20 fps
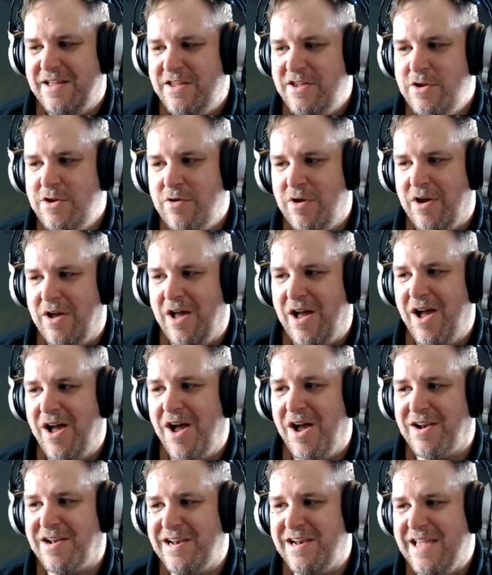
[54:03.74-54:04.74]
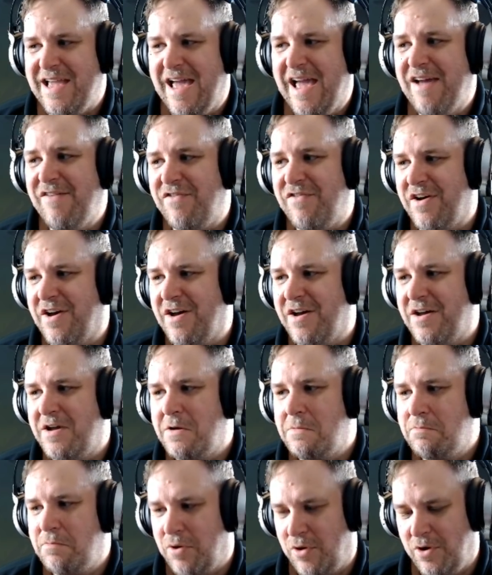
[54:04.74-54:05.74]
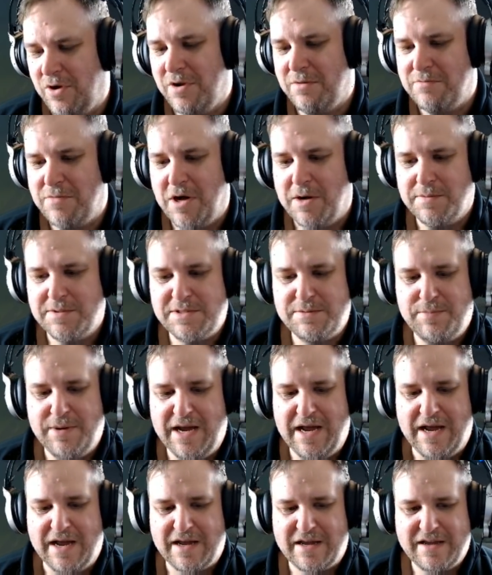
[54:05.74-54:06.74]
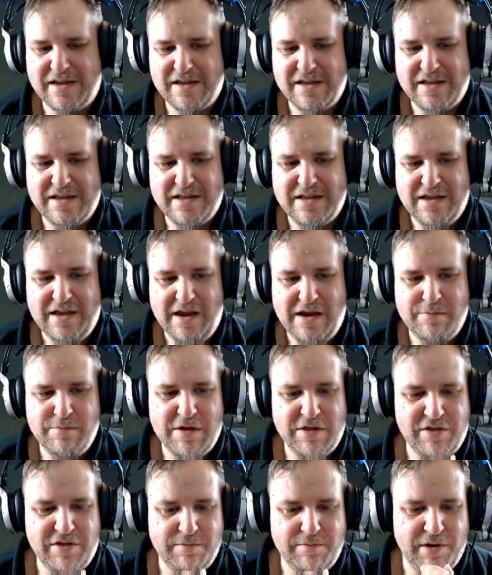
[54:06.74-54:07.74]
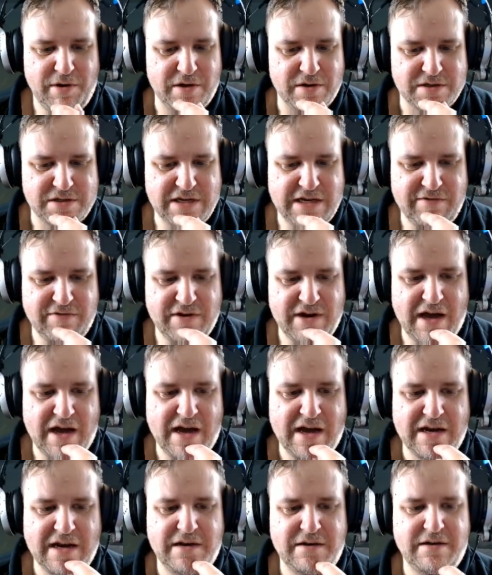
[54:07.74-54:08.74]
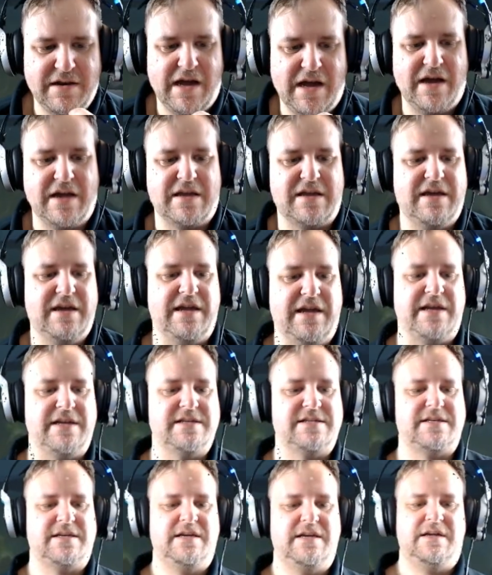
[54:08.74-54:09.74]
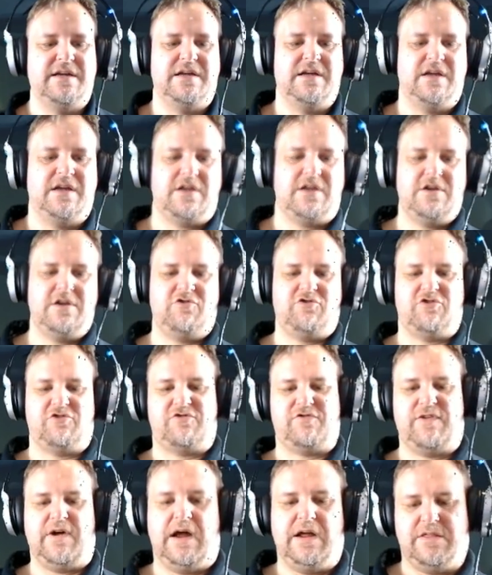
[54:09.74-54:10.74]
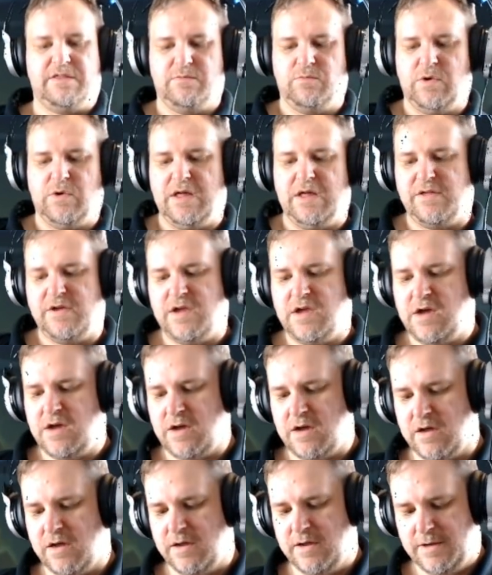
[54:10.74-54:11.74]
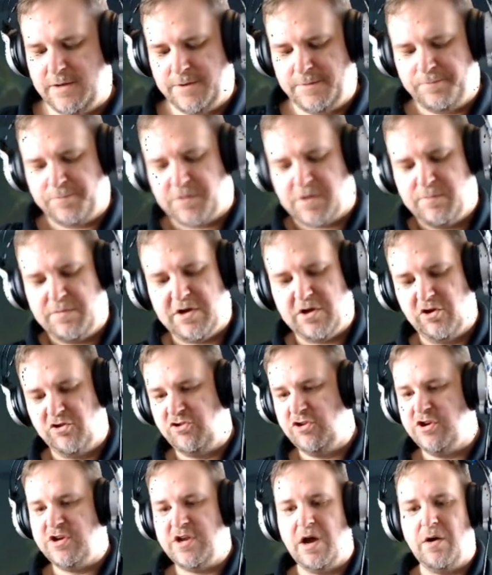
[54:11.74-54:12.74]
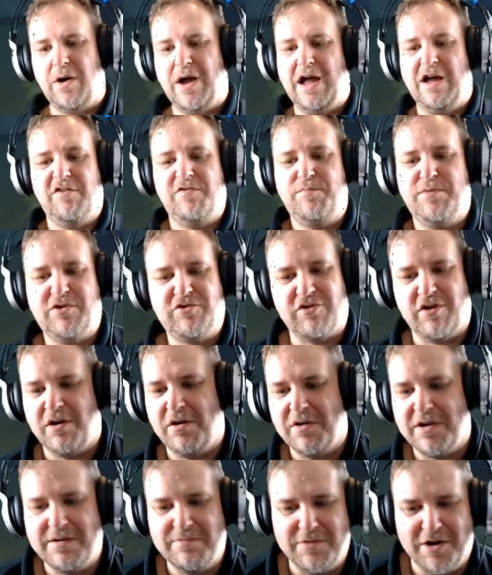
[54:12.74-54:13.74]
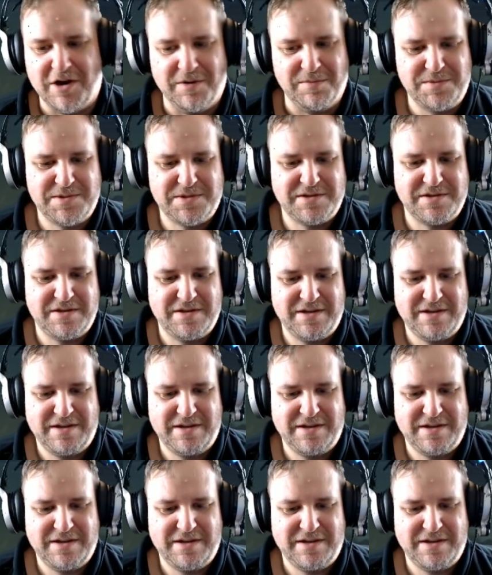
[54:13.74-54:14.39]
You hardly ever pull mobs back in Mythic Plus, even high keys. You just fight them where they are because you don't have patrolling mobs.